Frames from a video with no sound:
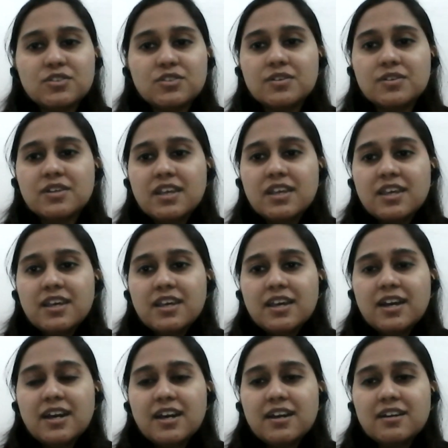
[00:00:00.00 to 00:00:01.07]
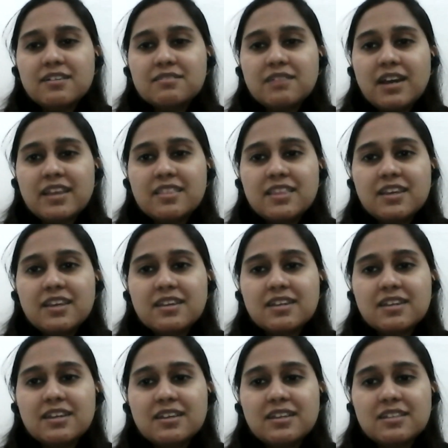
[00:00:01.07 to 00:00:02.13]
So I think
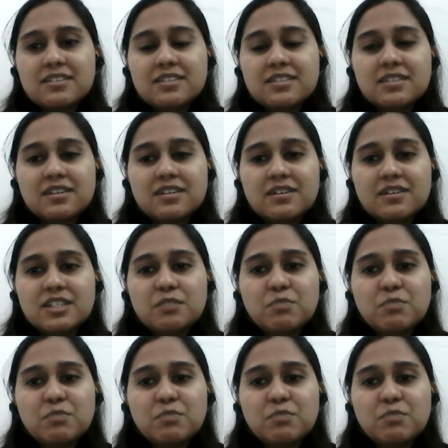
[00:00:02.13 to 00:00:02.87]
it's the